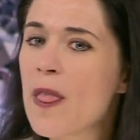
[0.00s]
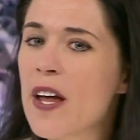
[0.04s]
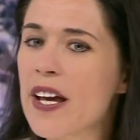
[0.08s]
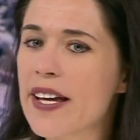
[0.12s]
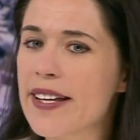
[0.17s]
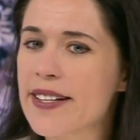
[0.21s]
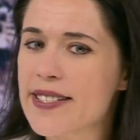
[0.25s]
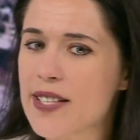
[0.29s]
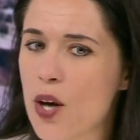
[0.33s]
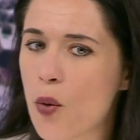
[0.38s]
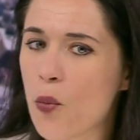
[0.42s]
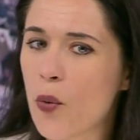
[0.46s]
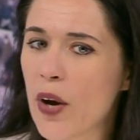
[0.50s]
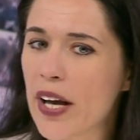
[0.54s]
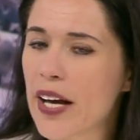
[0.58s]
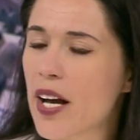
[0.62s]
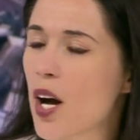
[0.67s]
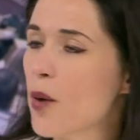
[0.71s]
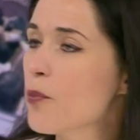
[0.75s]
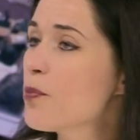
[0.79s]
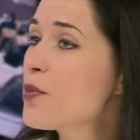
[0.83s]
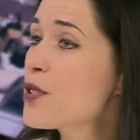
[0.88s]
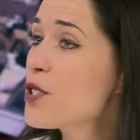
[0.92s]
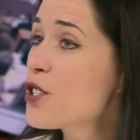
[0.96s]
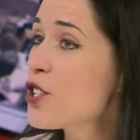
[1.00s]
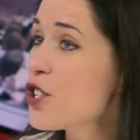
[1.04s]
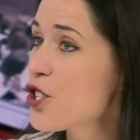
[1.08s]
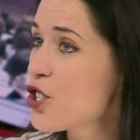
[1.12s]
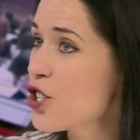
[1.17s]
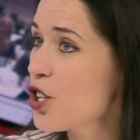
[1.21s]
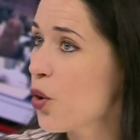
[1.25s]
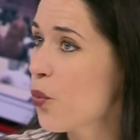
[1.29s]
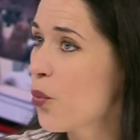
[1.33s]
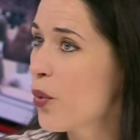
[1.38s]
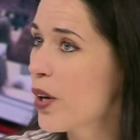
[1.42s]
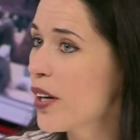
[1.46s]
in some way
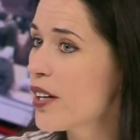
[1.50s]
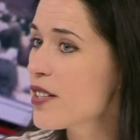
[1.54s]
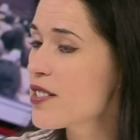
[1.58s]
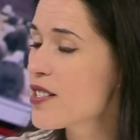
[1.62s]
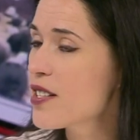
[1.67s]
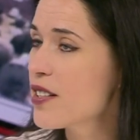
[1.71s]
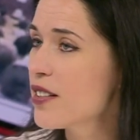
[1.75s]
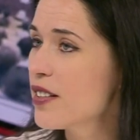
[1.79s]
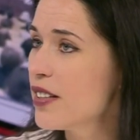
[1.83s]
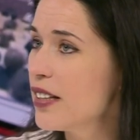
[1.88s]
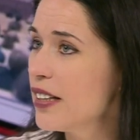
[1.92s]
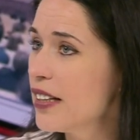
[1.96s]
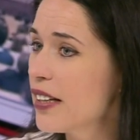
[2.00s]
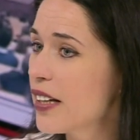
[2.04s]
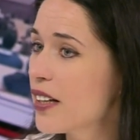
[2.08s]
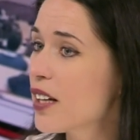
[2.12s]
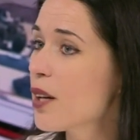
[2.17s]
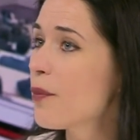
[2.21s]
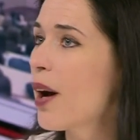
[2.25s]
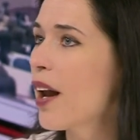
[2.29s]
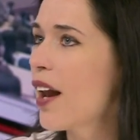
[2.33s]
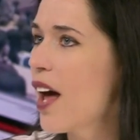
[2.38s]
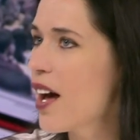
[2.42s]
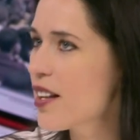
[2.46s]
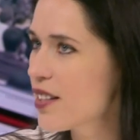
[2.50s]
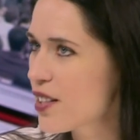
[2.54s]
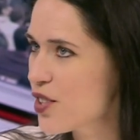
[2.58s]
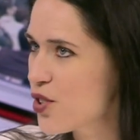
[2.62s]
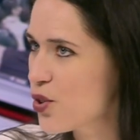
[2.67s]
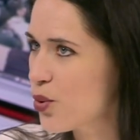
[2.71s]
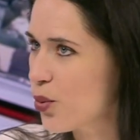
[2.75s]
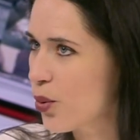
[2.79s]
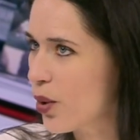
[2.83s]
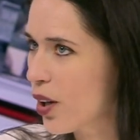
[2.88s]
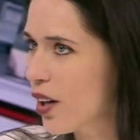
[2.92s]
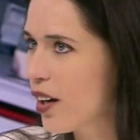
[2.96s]
competition with the Kemal
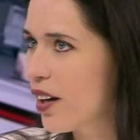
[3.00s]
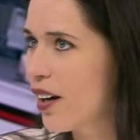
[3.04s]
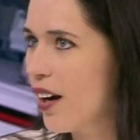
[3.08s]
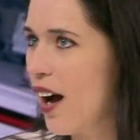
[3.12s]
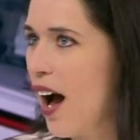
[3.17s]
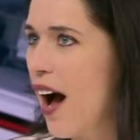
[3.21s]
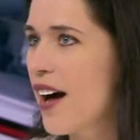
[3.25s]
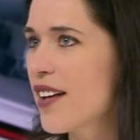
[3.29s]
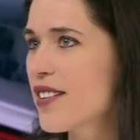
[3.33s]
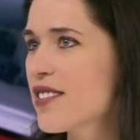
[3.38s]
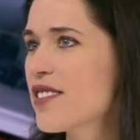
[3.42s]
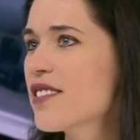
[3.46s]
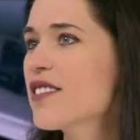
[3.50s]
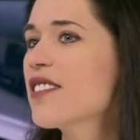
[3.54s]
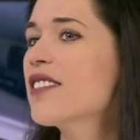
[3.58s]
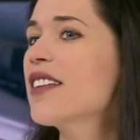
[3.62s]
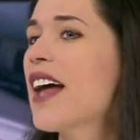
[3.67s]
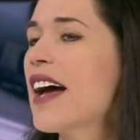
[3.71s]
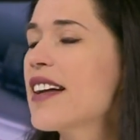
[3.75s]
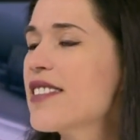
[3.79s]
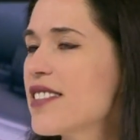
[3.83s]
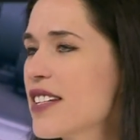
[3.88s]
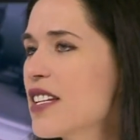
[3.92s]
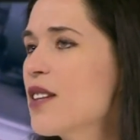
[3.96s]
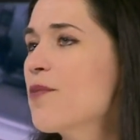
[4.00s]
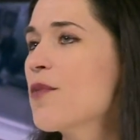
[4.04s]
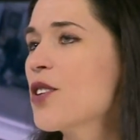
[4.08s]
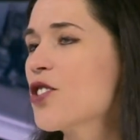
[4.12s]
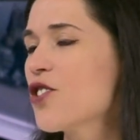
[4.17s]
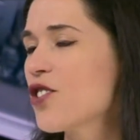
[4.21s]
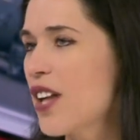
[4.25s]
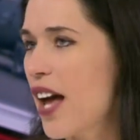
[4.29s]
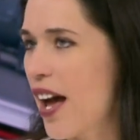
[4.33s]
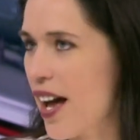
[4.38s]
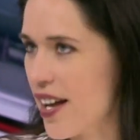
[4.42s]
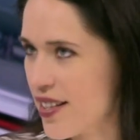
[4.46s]
Ataturk and that
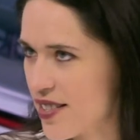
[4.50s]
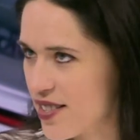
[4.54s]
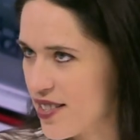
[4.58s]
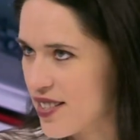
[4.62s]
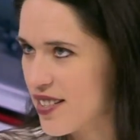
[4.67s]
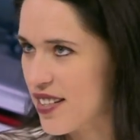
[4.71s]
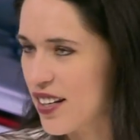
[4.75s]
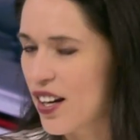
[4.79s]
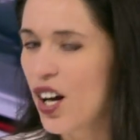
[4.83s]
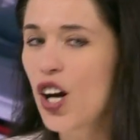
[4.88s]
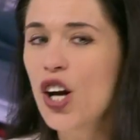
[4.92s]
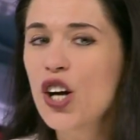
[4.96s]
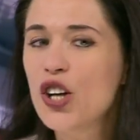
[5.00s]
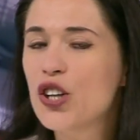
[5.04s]
image that mm-hmm.